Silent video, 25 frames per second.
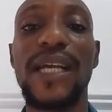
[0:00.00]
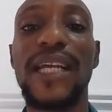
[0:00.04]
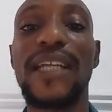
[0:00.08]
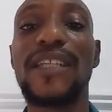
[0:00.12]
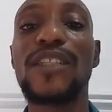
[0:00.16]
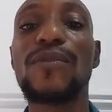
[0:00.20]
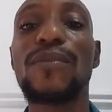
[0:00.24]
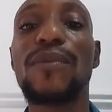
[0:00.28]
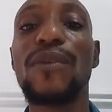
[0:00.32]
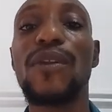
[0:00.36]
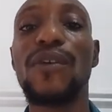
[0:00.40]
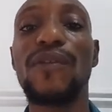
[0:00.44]

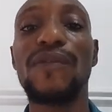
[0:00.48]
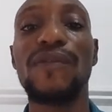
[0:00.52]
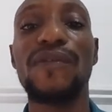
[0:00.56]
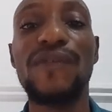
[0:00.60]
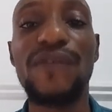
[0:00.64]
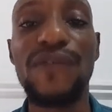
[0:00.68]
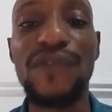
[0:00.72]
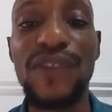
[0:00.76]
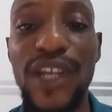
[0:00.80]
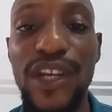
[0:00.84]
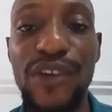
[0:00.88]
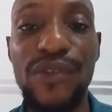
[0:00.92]
explore
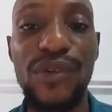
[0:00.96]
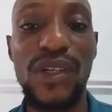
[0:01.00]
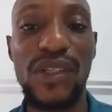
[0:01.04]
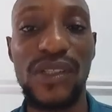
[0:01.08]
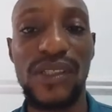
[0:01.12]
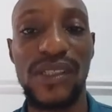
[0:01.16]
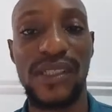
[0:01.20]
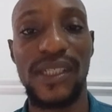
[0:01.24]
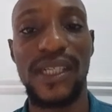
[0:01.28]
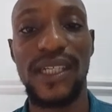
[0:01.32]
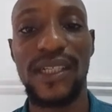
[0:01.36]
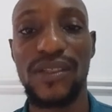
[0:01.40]

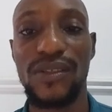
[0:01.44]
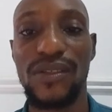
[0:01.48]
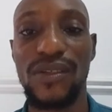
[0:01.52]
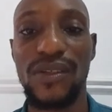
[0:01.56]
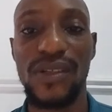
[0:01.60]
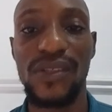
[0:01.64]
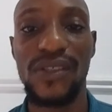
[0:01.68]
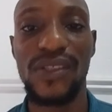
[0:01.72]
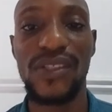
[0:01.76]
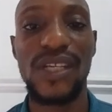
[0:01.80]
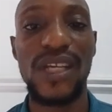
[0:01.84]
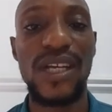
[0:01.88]
various
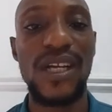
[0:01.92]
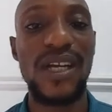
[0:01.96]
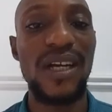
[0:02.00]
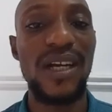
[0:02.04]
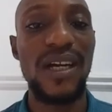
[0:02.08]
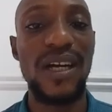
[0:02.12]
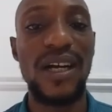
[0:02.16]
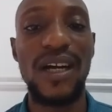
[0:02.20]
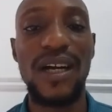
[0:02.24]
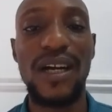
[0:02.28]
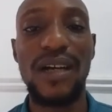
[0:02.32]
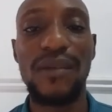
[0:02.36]
sectors
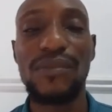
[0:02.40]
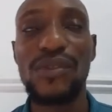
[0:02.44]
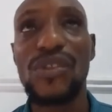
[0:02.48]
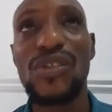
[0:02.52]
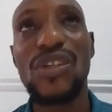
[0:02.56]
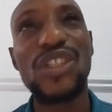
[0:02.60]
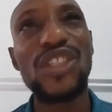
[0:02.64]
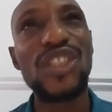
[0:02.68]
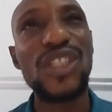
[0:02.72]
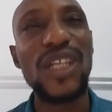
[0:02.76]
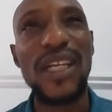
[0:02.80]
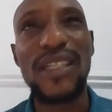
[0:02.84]
um,
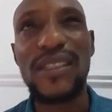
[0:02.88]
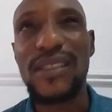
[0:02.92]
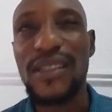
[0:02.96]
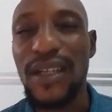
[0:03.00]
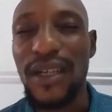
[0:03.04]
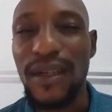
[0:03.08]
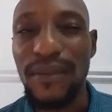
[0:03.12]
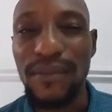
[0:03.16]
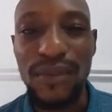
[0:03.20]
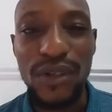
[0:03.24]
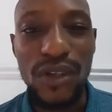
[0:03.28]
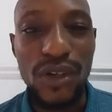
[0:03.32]
such as
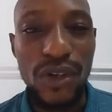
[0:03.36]
um,